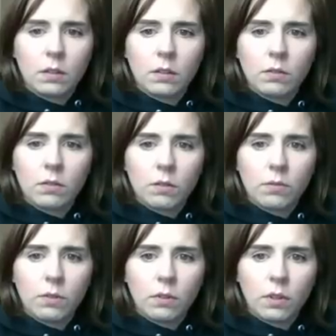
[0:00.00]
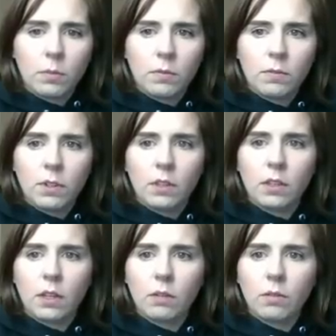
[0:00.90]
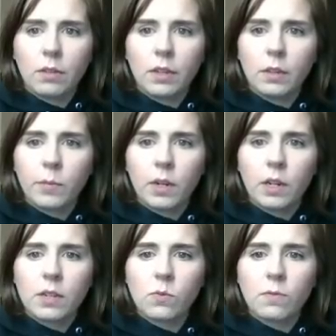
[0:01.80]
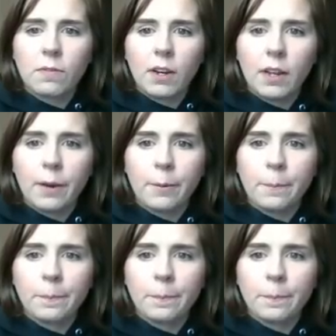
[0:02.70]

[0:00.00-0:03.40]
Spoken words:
don't know if it'll let me fill it that whole thing, but I guess we'll find out.